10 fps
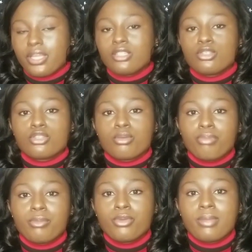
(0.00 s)
So some
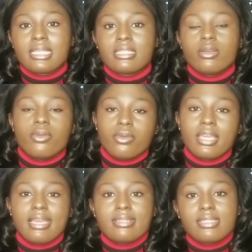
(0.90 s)
people might say, oh,
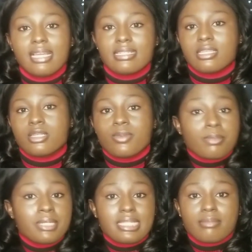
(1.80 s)
okay, easily accessible, I
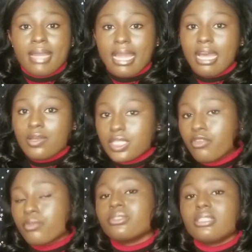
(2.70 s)
put it in my house. If
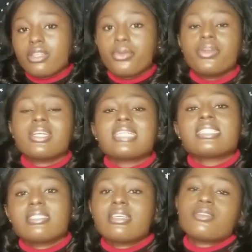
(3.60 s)
you put
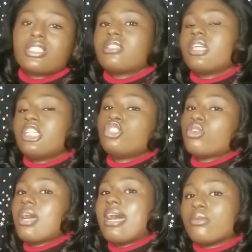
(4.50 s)
360,000 in
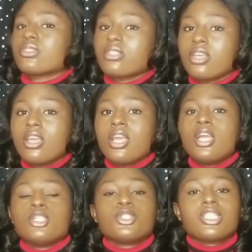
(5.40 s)
your house,
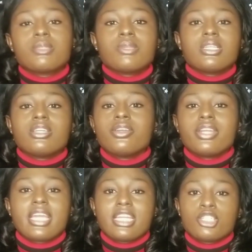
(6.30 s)
trust me, you're not
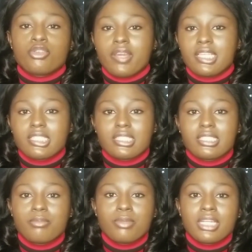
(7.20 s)
going to get interest.
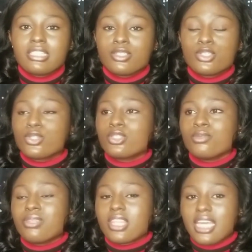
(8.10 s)
The money is just going to
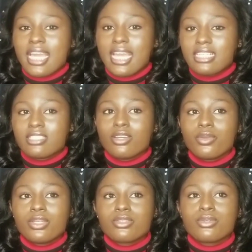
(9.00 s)
be there. It's not
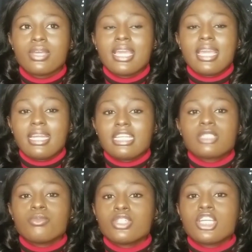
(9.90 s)
going to, in
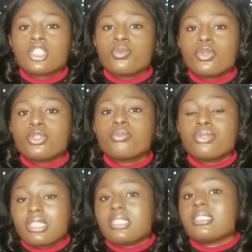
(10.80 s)
as much as you want to
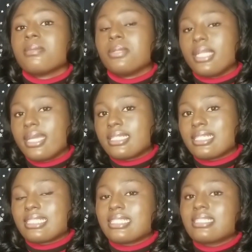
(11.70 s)
put this in a place
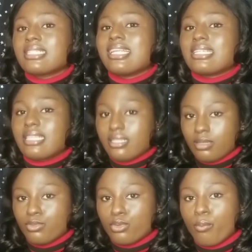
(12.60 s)
that is easily
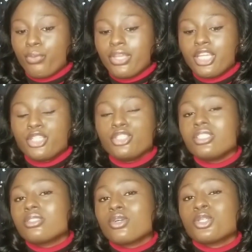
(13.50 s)
accessible, you
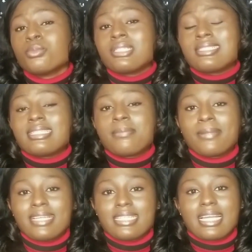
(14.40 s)
need to also put it in a
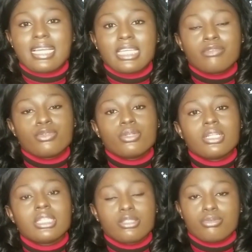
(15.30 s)
place that can give you a
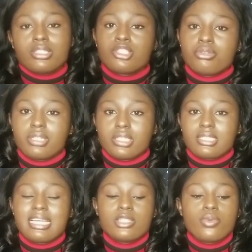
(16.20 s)
little interest.
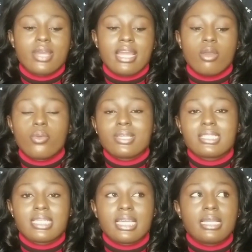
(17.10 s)
That's why I always
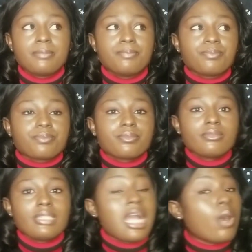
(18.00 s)
say,
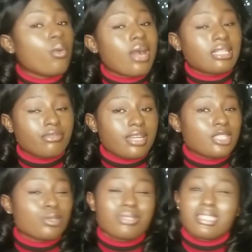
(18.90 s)
I will advise
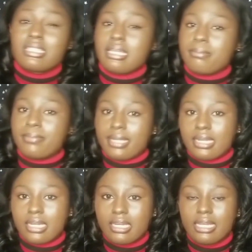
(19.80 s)
to put it in
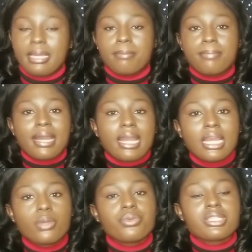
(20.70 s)
a
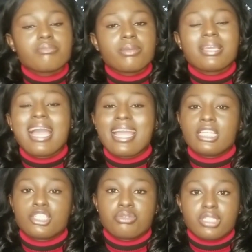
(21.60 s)
bank with maybe high
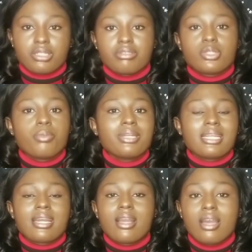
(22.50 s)
interest rates. Open an
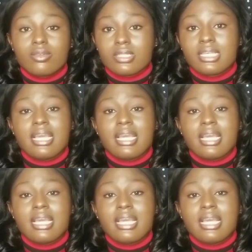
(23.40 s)
account